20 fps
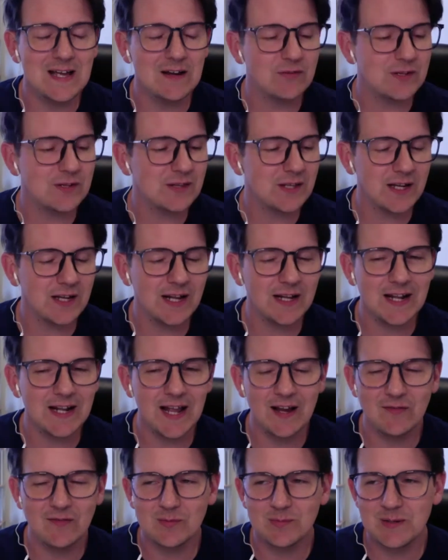thought I'd
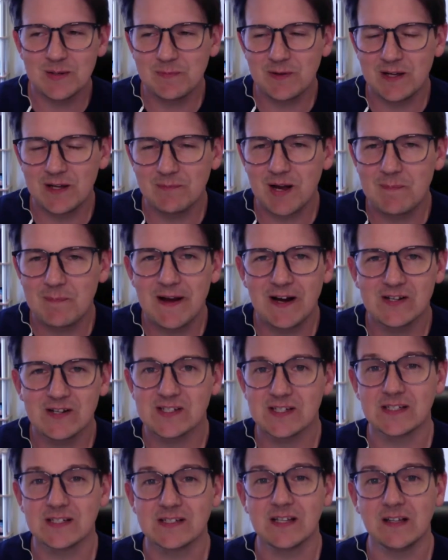ever be playing. My parents think
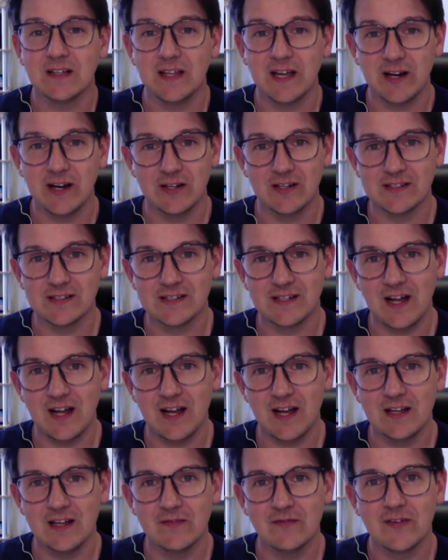it's hilarious that
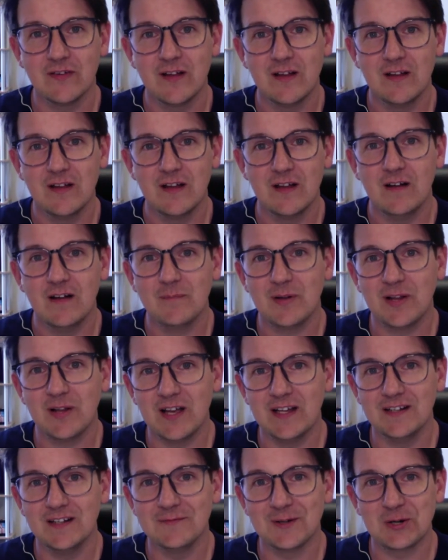I've played
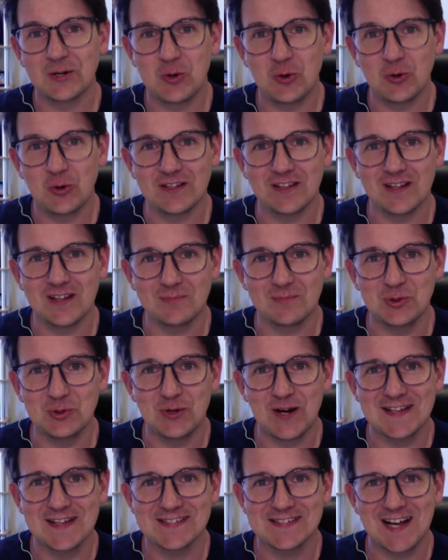and recorded like
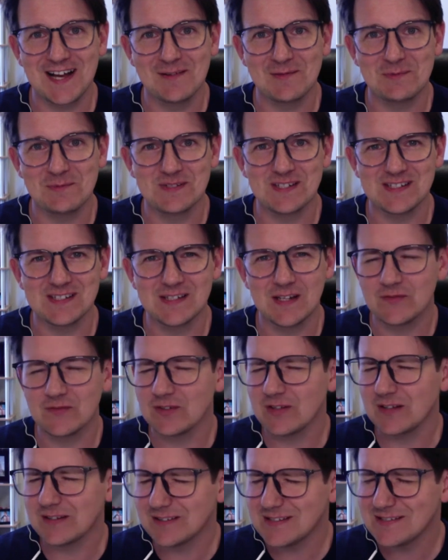bluegrass albums and stuff. They're
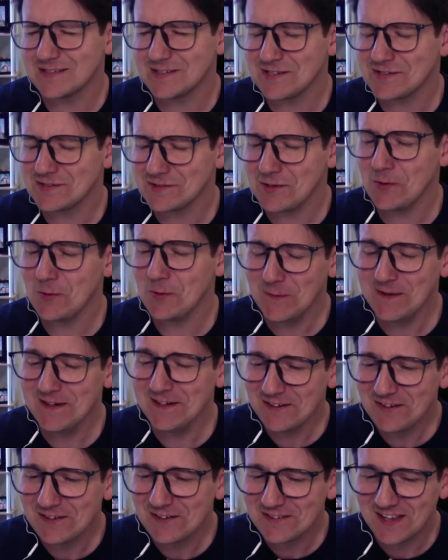like, this is just so
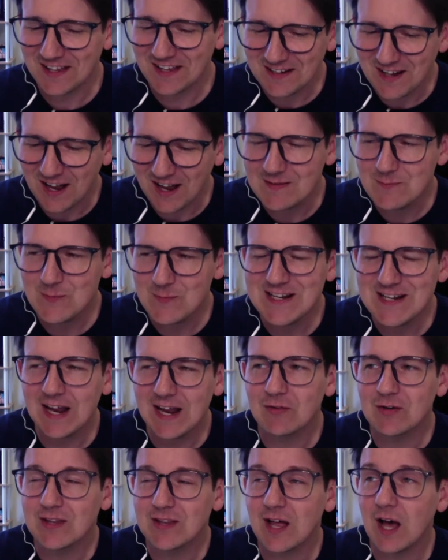weird that we never
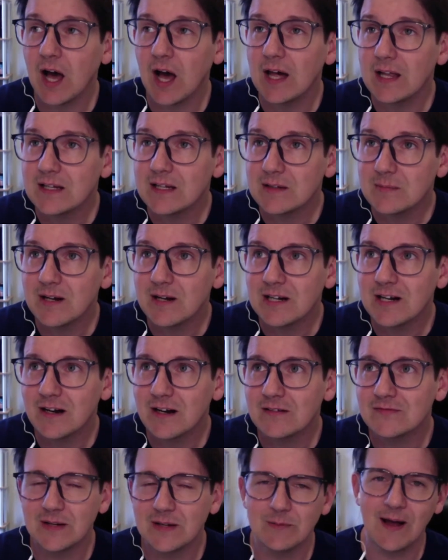thought anybody.
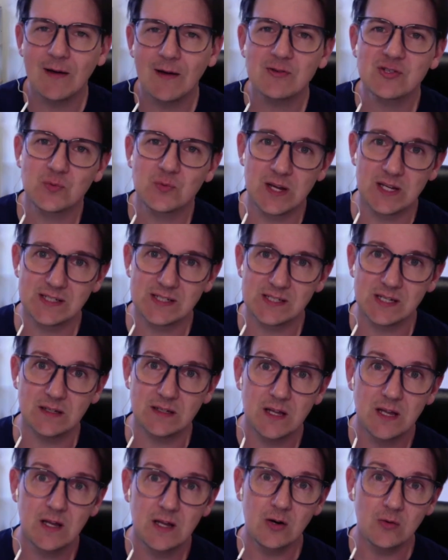I was raised that
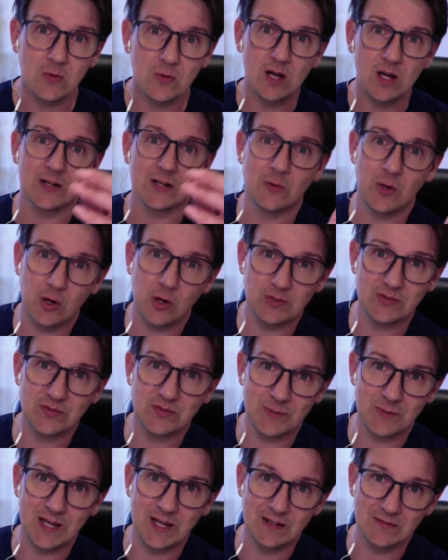rock and roll was from
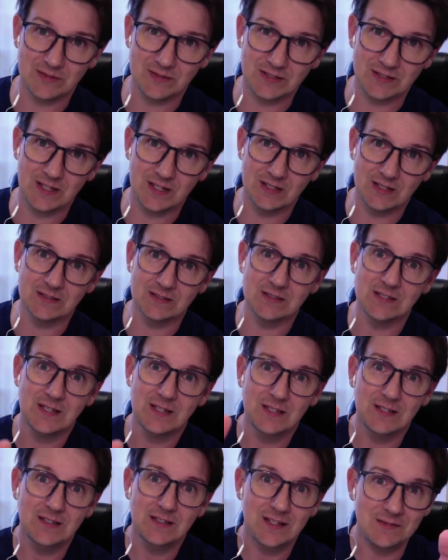heaven, and
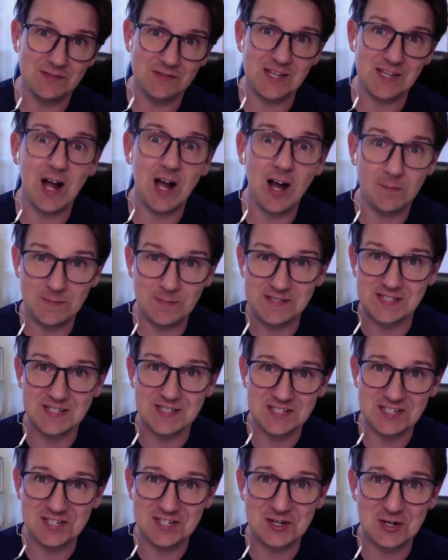it was like opposite,
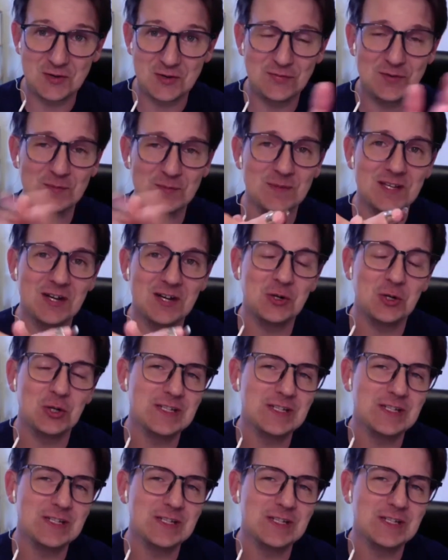from the olden